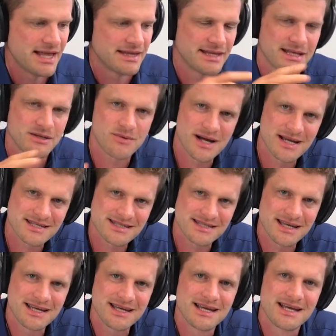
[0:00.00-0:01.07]
That's why I
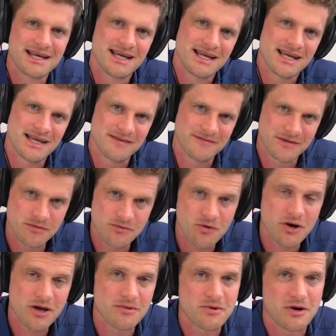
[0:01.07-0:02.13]
say if you're
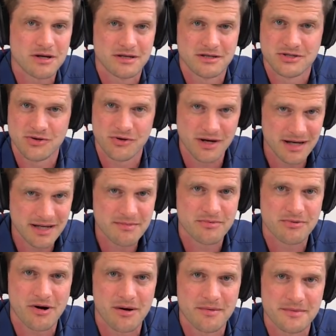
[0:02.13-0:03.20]
working about tonality
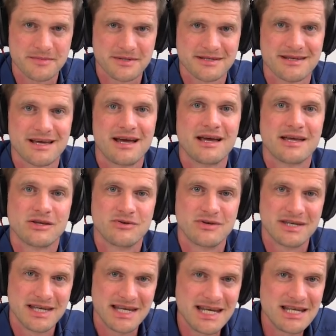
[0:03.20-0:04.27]
problems, you
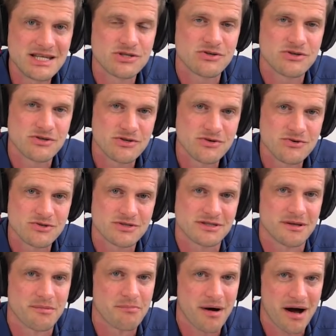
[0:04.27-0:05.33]
need to use
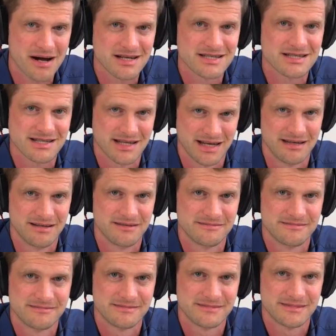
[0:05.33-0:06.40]
the Bark scale.
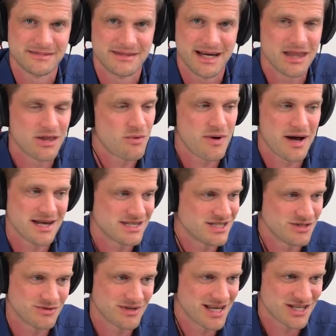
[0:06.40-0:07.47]

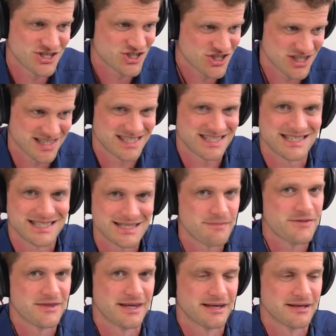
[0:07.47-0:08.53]
Otherwise, you get just
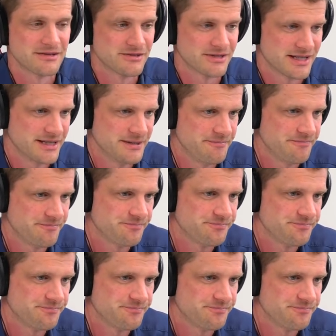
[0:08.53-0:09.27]
something. Okay?